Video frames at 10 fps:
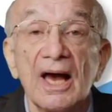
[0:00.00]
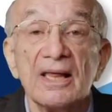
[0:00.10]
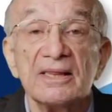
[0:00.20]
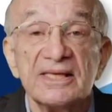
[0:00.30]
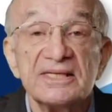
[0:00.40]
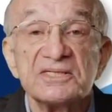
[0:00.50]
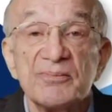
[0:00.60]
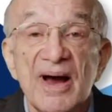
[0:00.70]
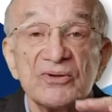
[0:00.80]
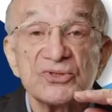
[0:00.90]
These
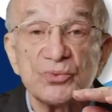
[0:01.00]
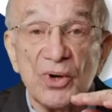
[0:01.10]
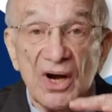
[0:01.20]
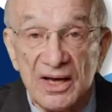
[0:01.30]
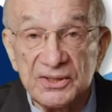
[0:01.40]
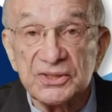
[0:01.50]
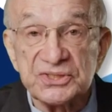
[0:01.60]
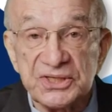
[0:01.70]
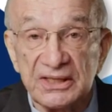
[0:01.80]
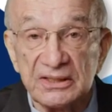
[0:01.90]
amounts were
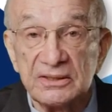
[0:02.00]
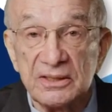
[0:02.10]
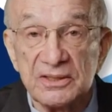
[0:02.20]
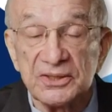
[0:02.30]
understated,